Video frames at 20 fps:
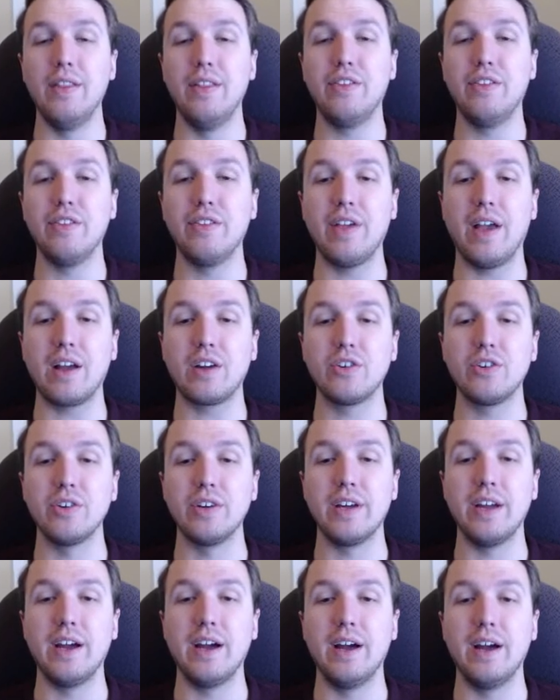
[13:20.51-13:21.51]
This is
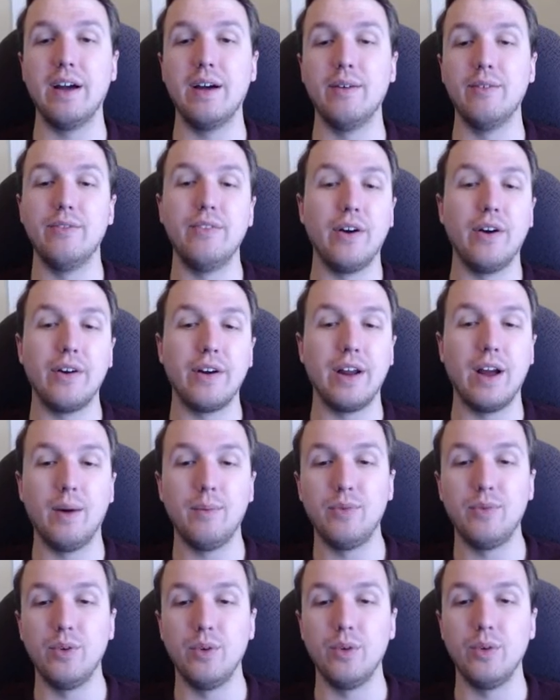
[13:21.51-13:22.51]
actually a very
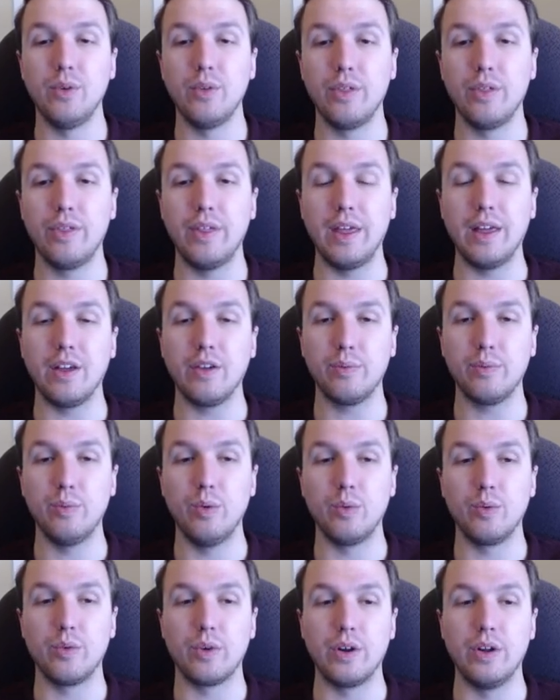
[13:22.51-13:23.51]
helpful thing.
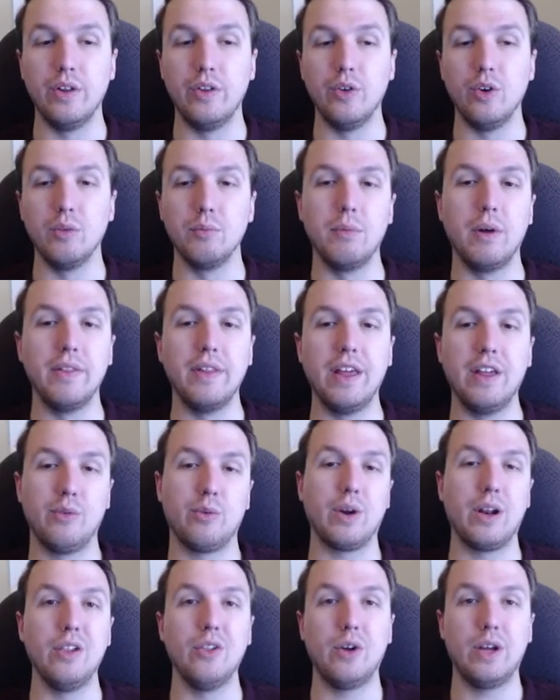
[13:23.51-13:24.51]
What we're going to do on Monday
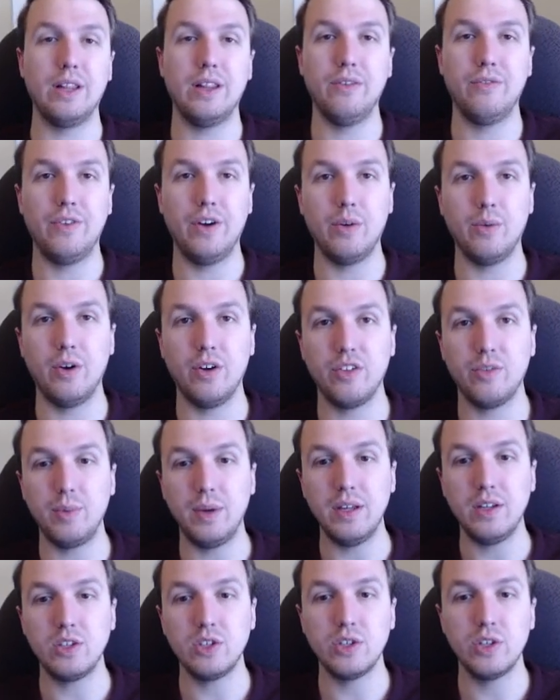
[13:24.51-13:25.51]
is we're going to look at the farewell
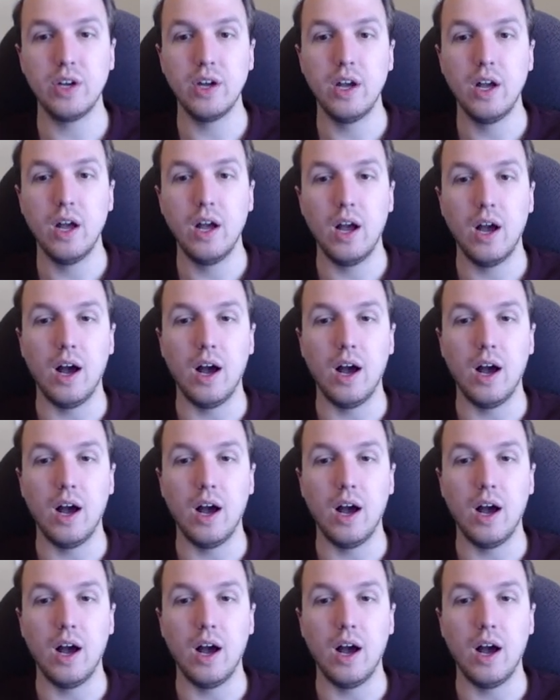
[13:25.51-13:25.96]
speech.